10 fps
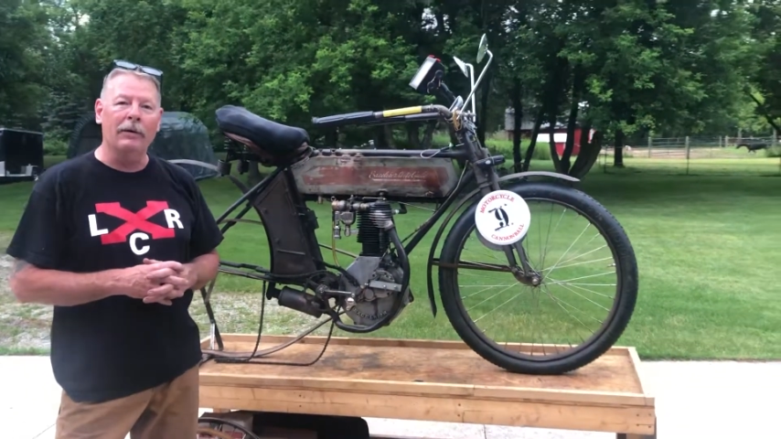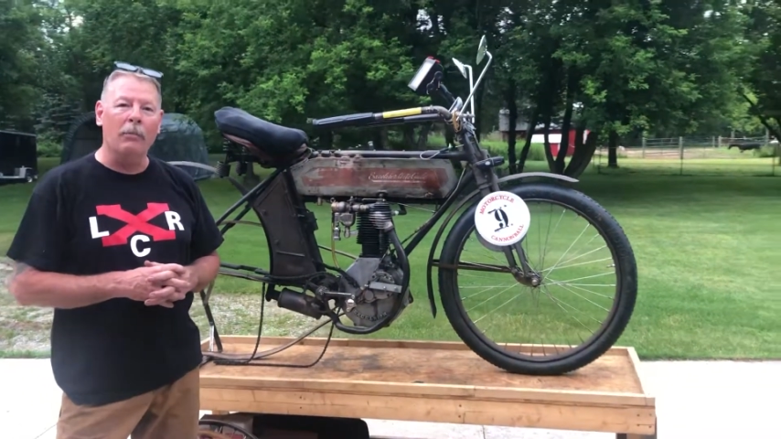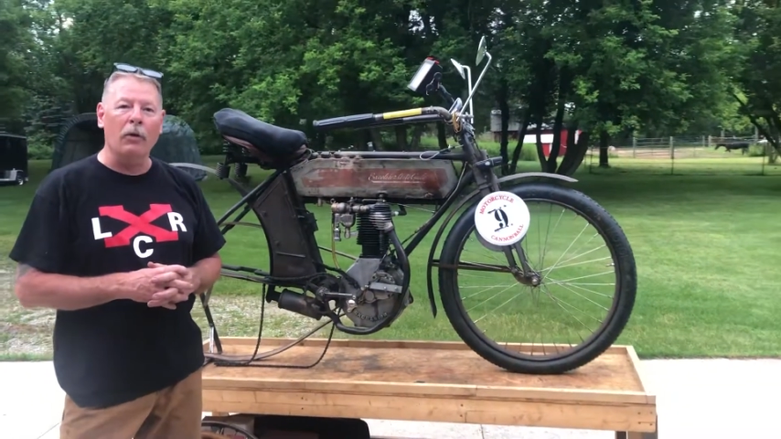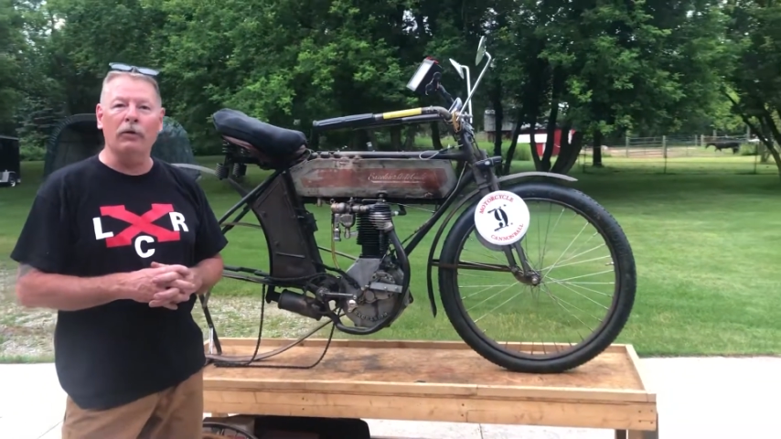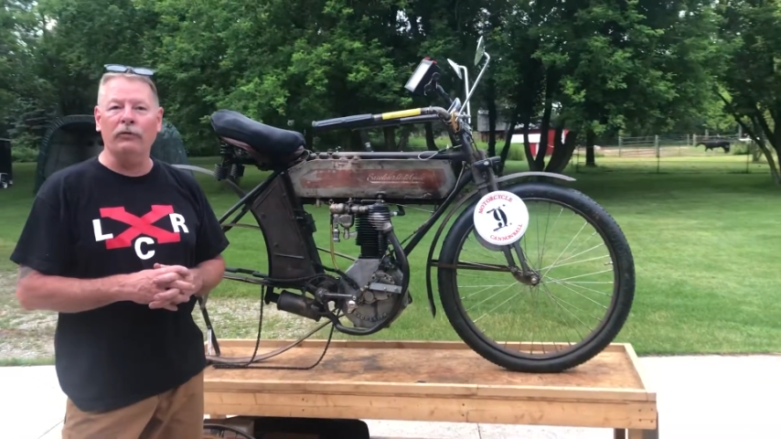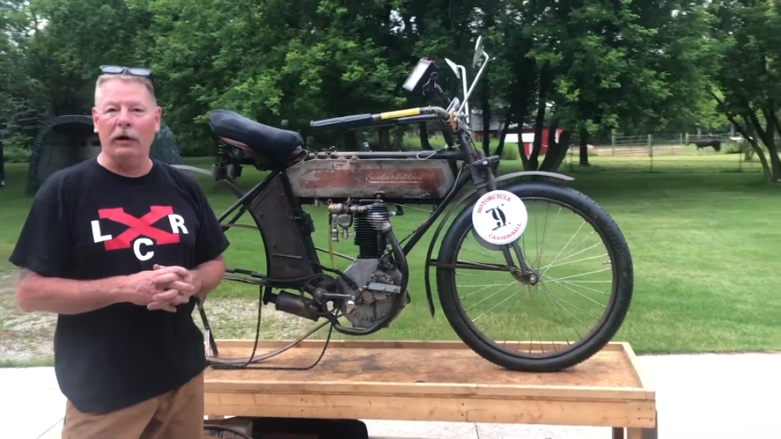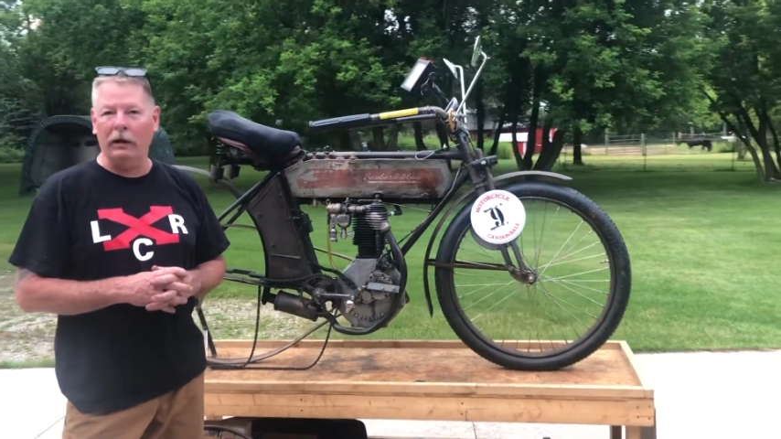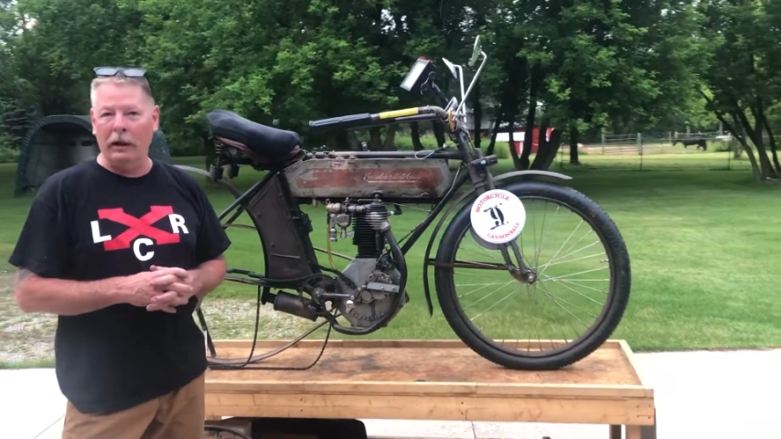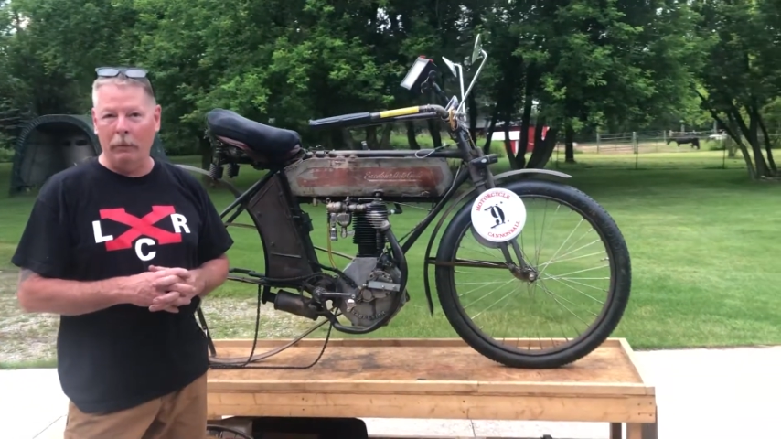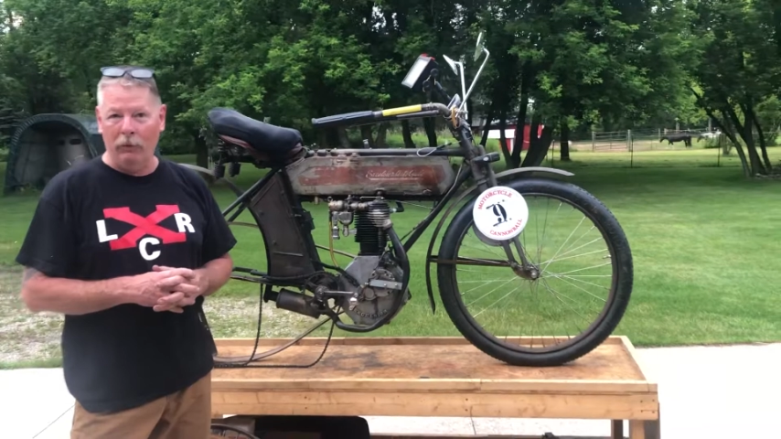
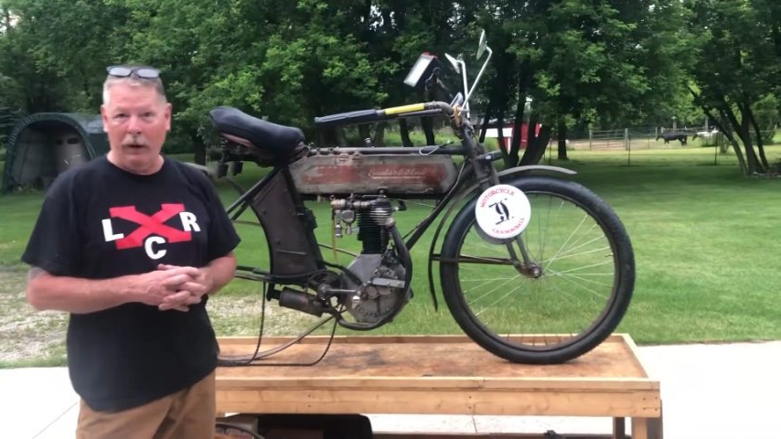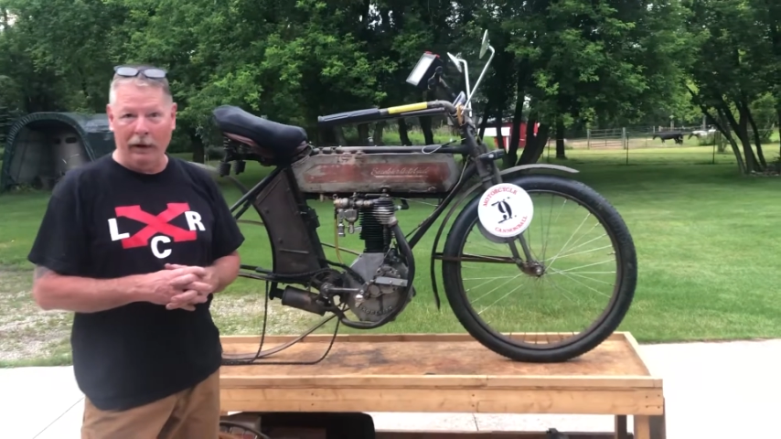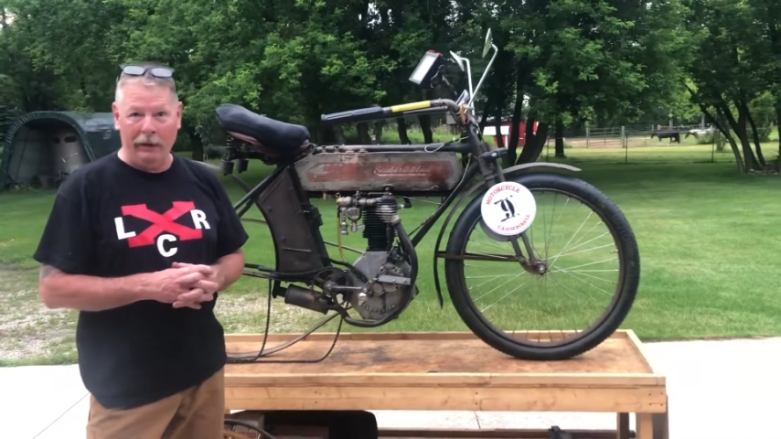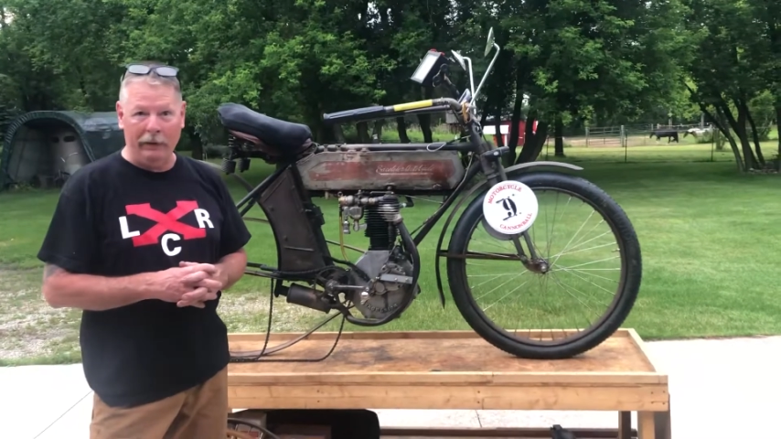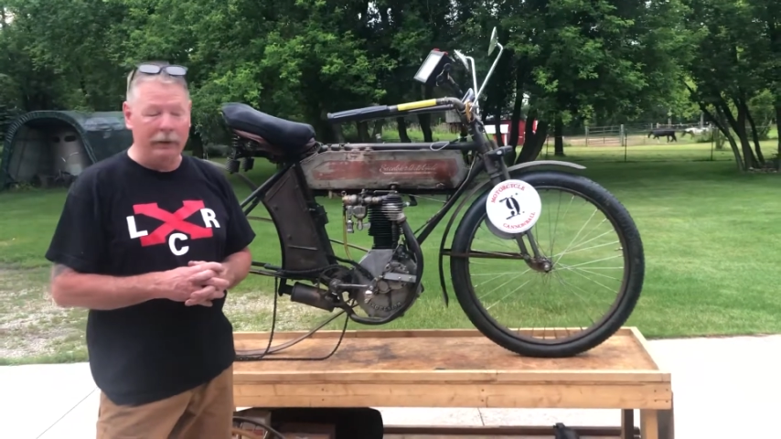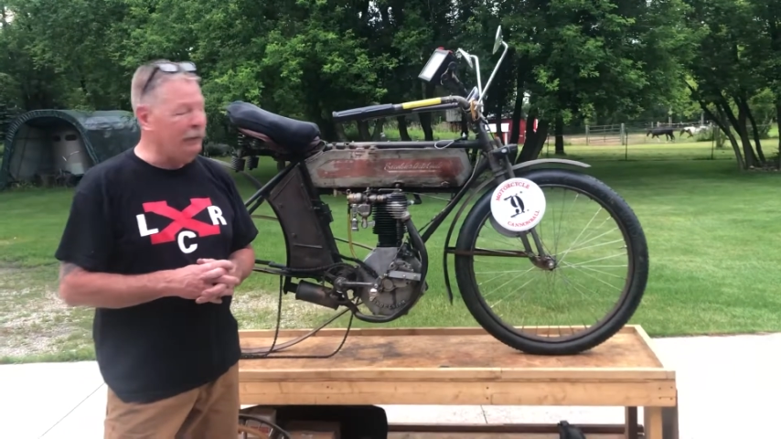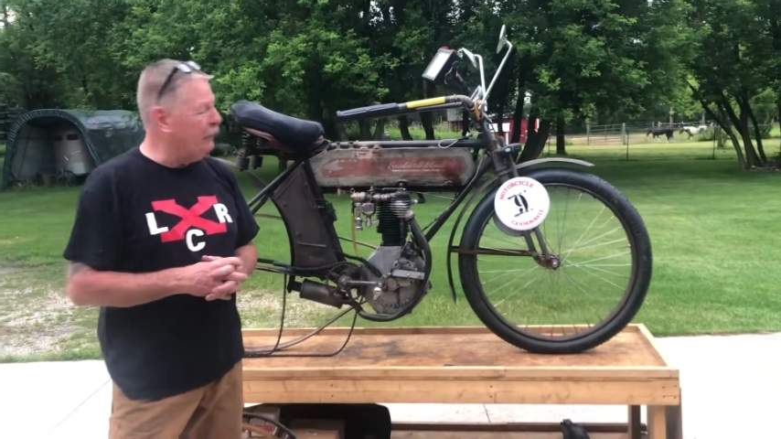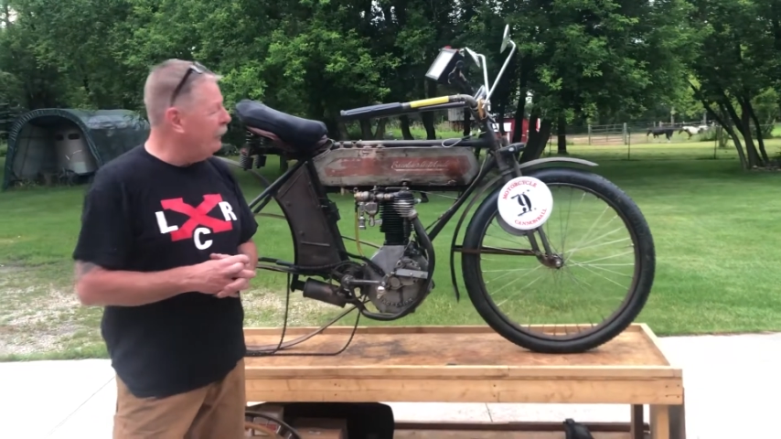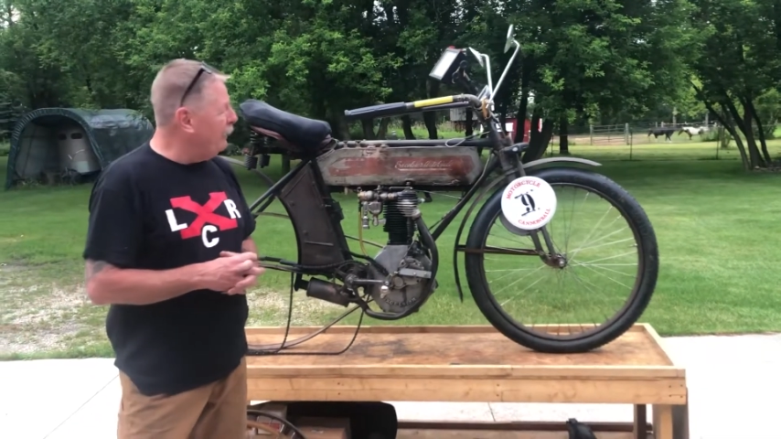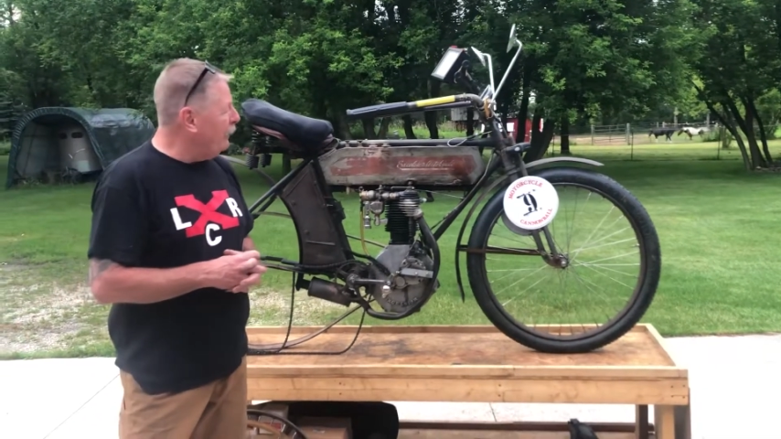motorcycle I'll be riding.
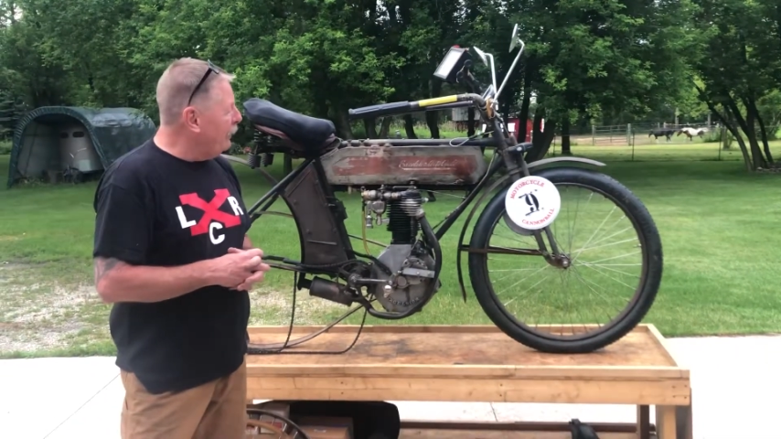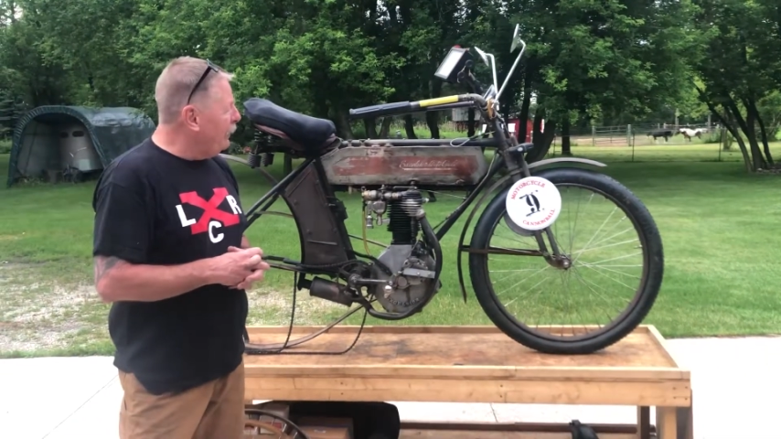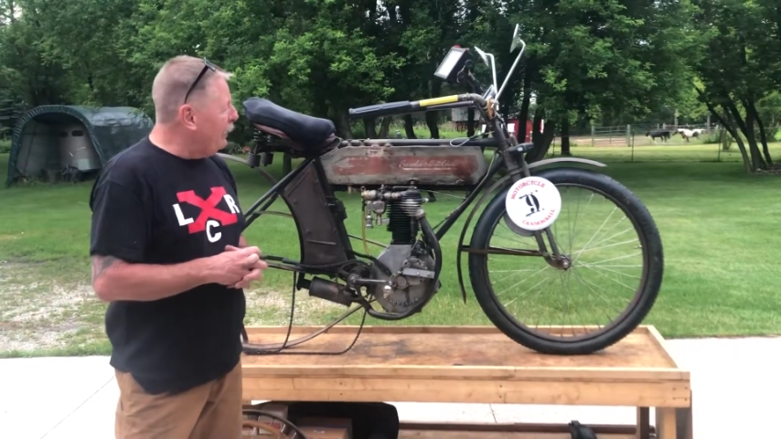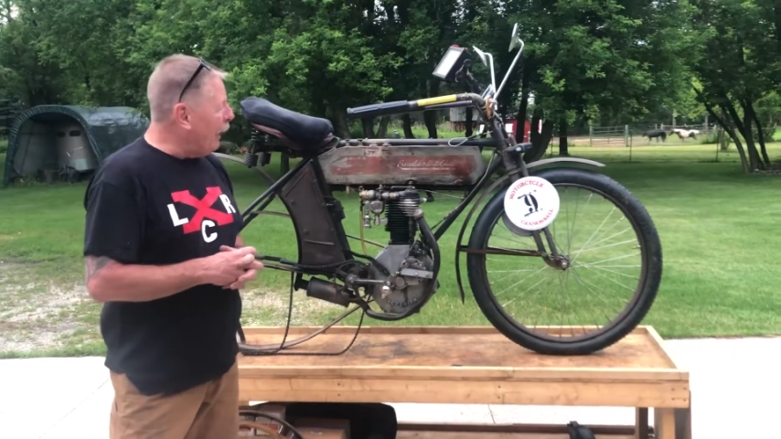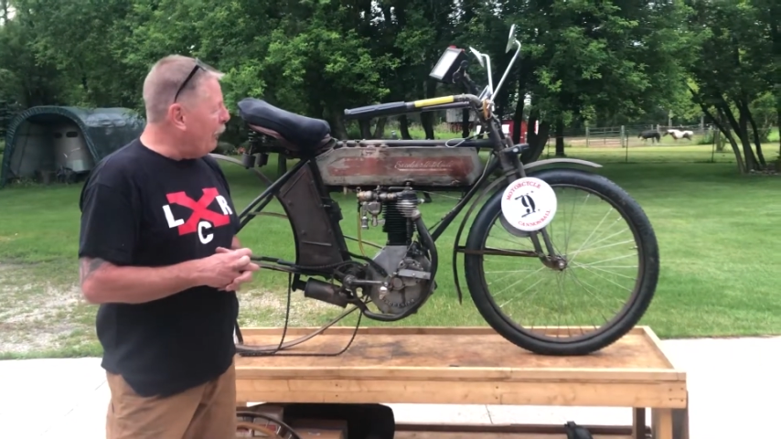I